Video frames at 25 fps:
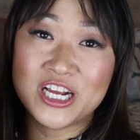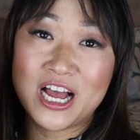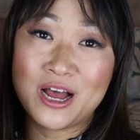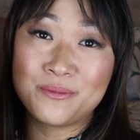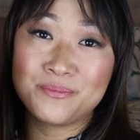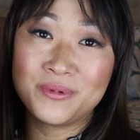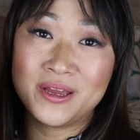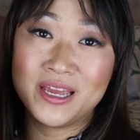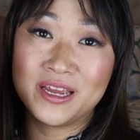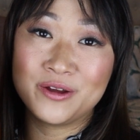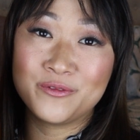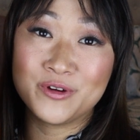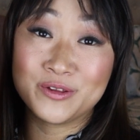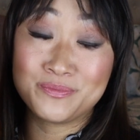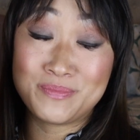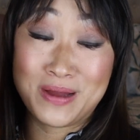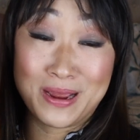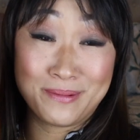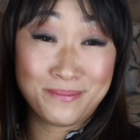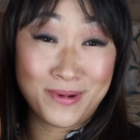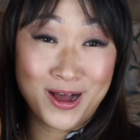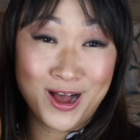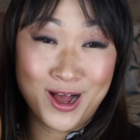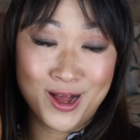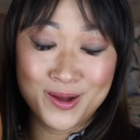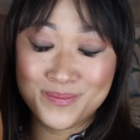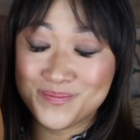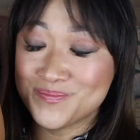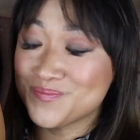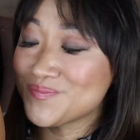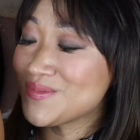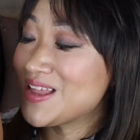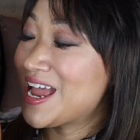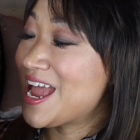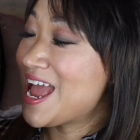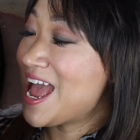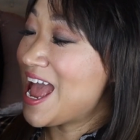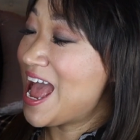shopping with my mom,
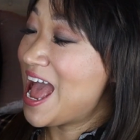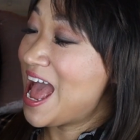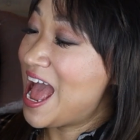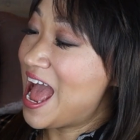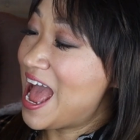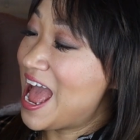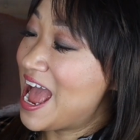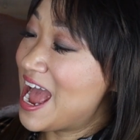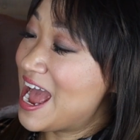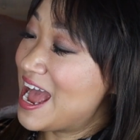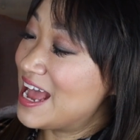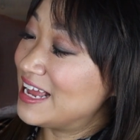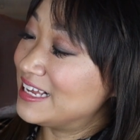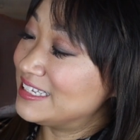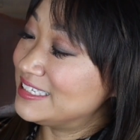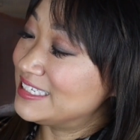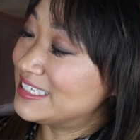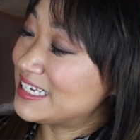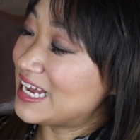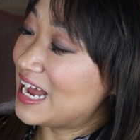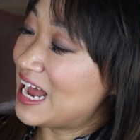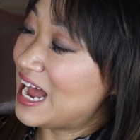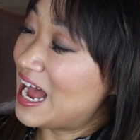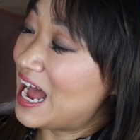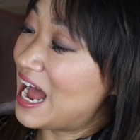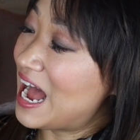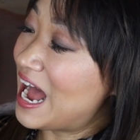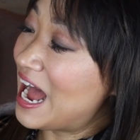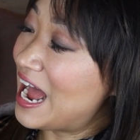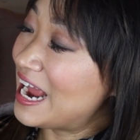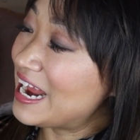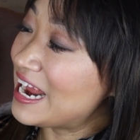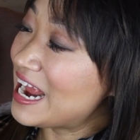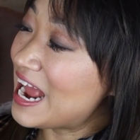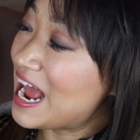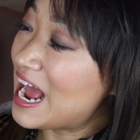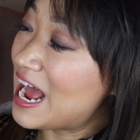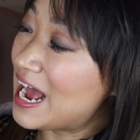and
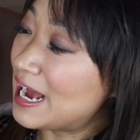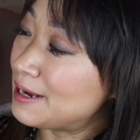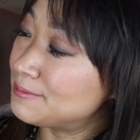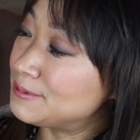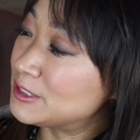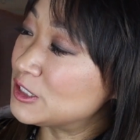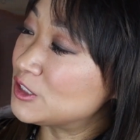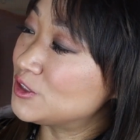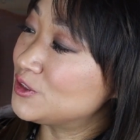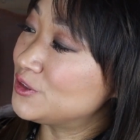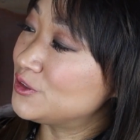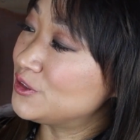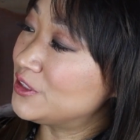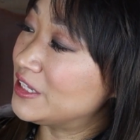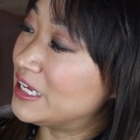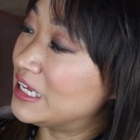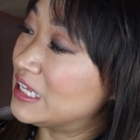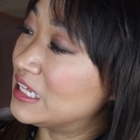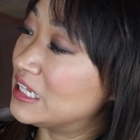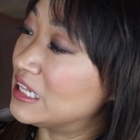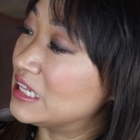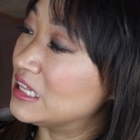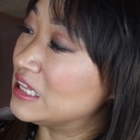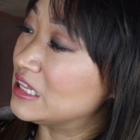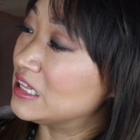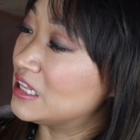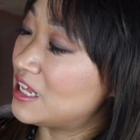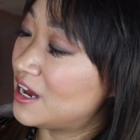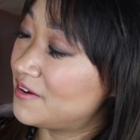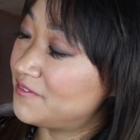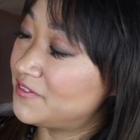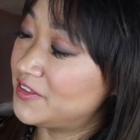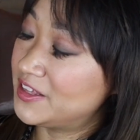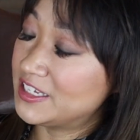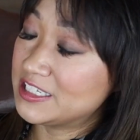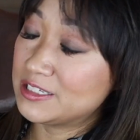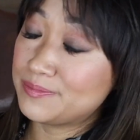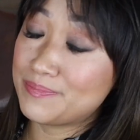I absolutely
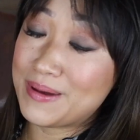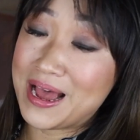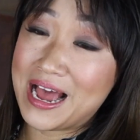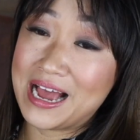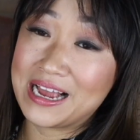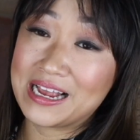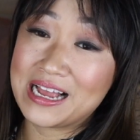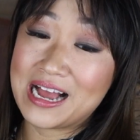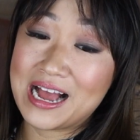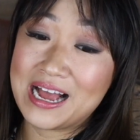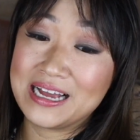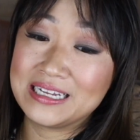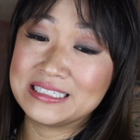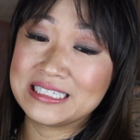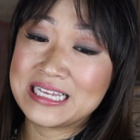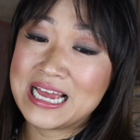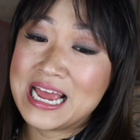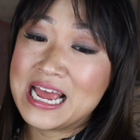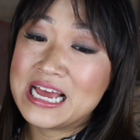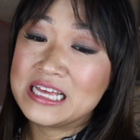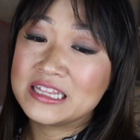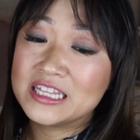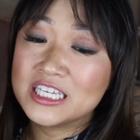love this bag, guys.